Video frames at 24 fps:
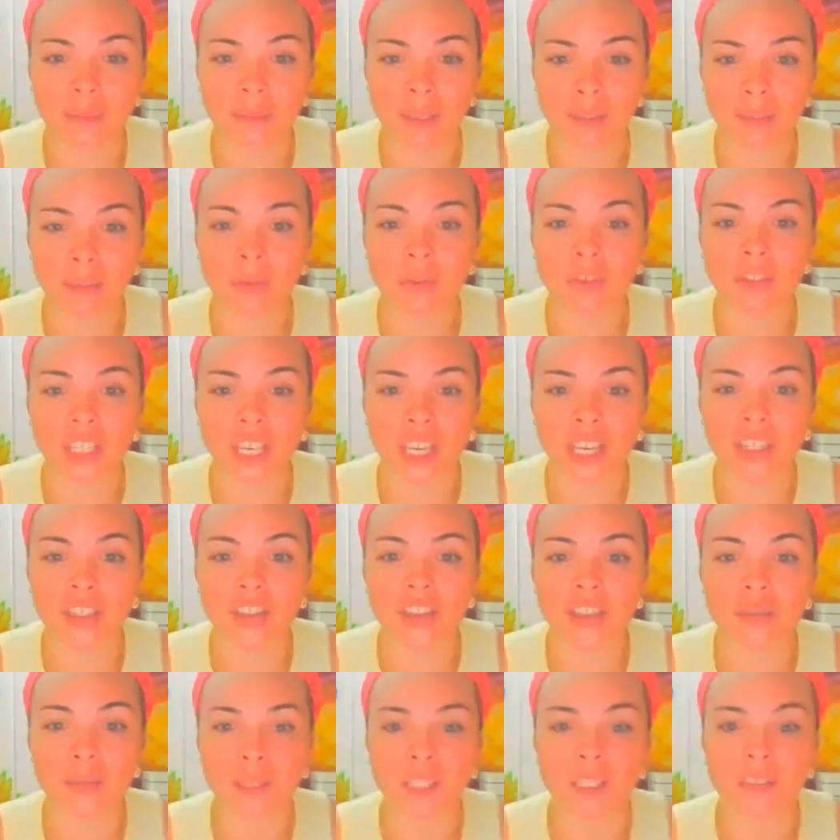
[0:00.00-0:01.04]
people change,
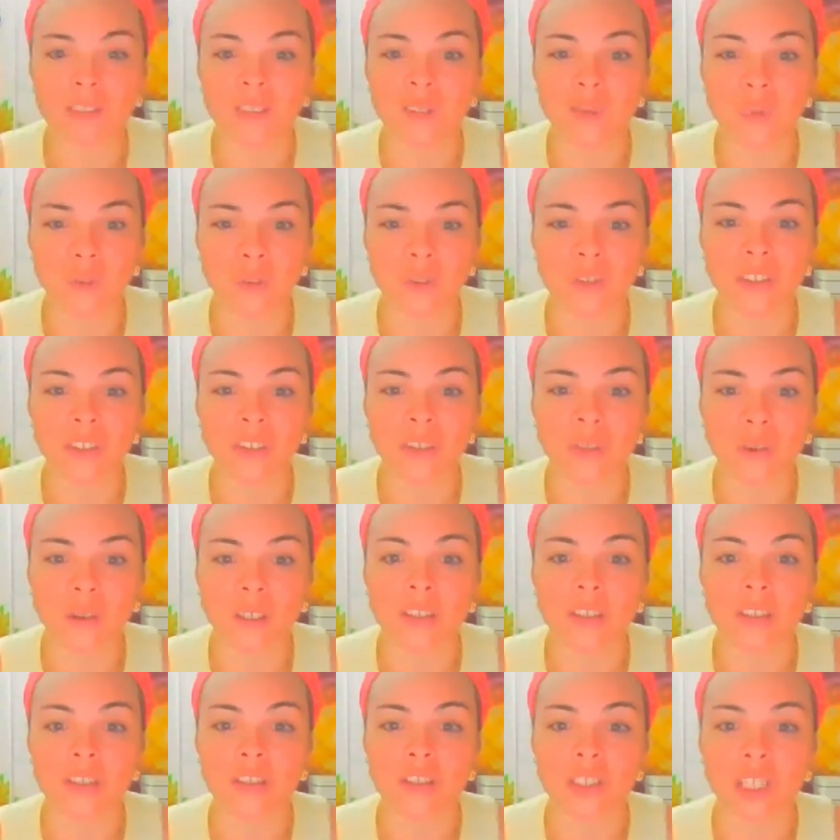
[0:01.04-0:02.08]
because the world is going
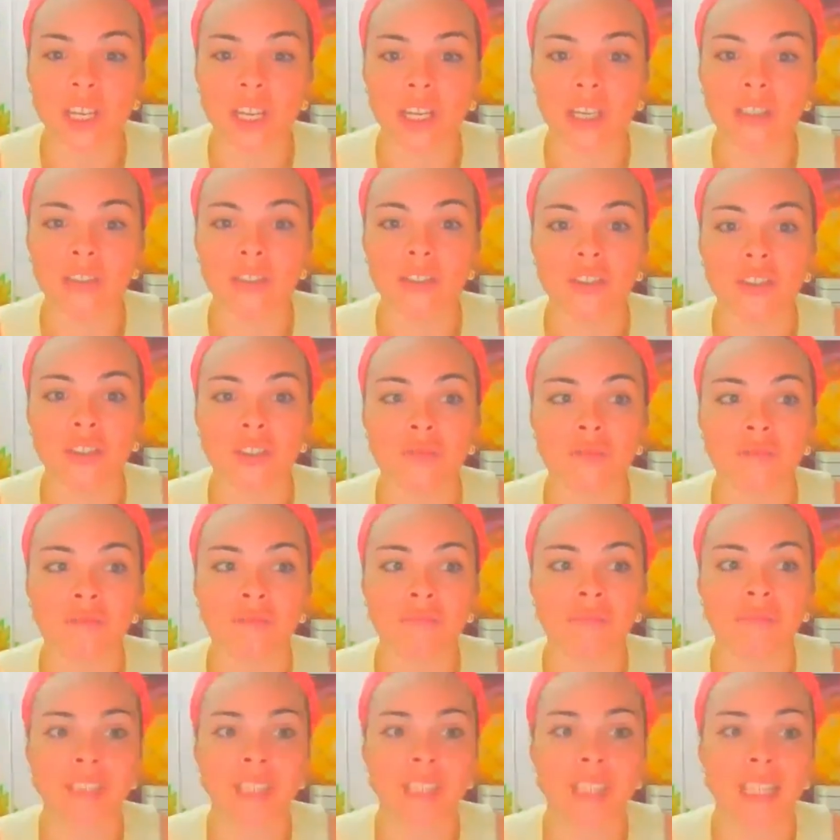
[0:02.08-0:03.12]
to change
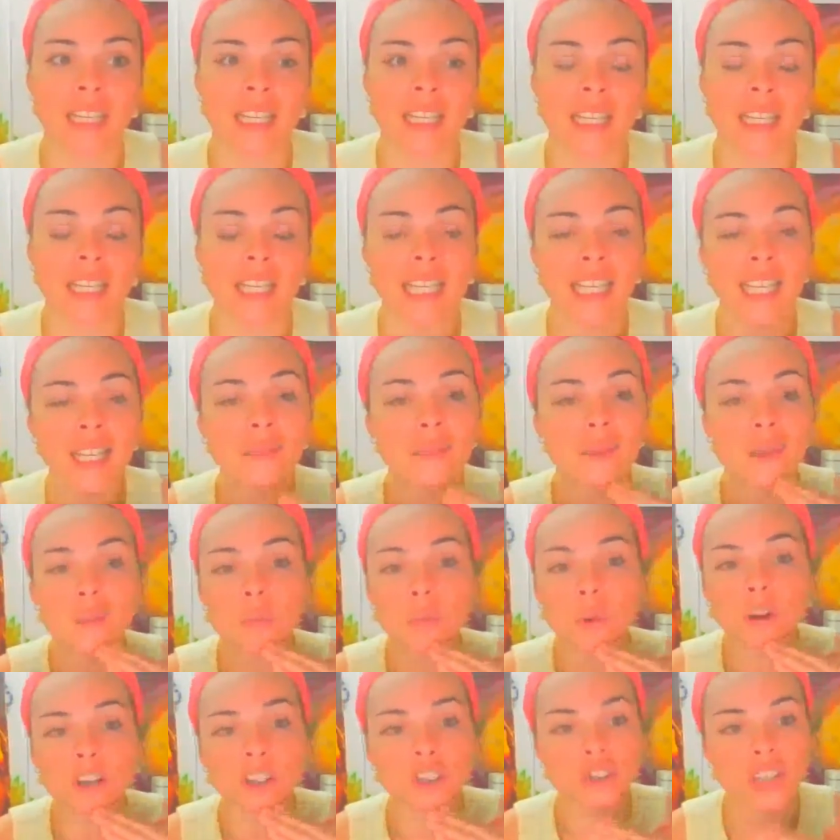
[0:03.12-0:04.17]
even
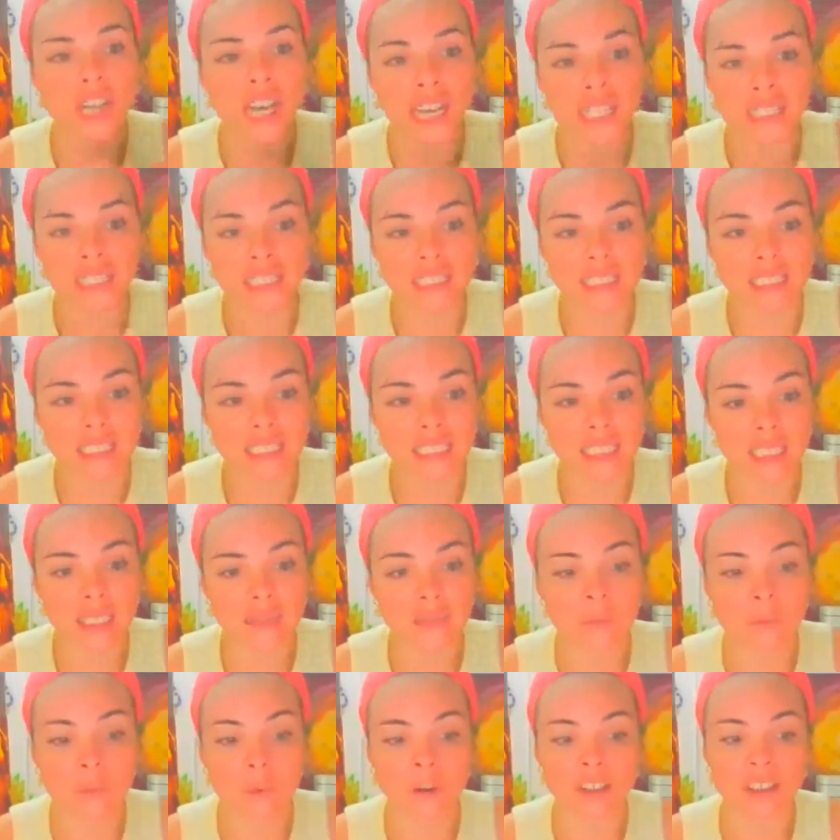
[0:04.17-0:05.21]
more drastically for